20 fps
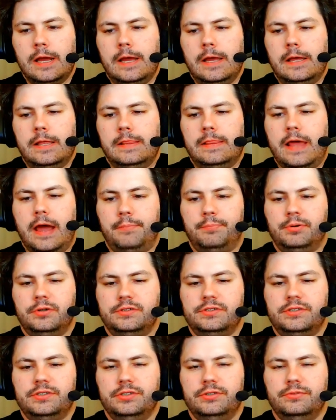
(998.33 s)
that puts
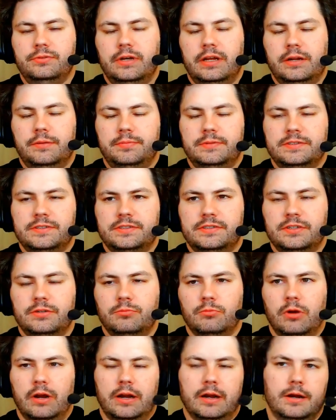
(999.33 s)
you in a position
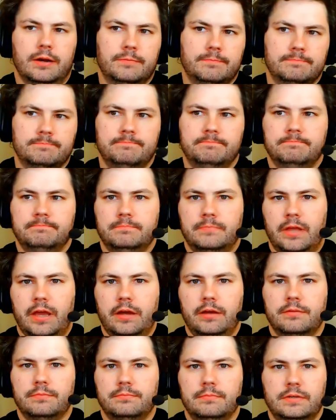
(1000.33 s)
where, yeah,
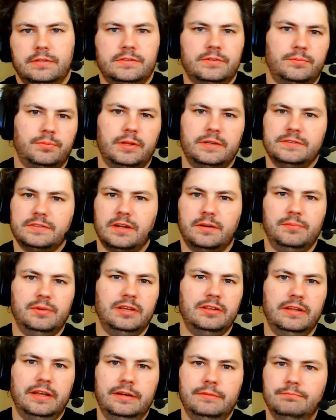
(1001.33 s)
is the place going to be clean?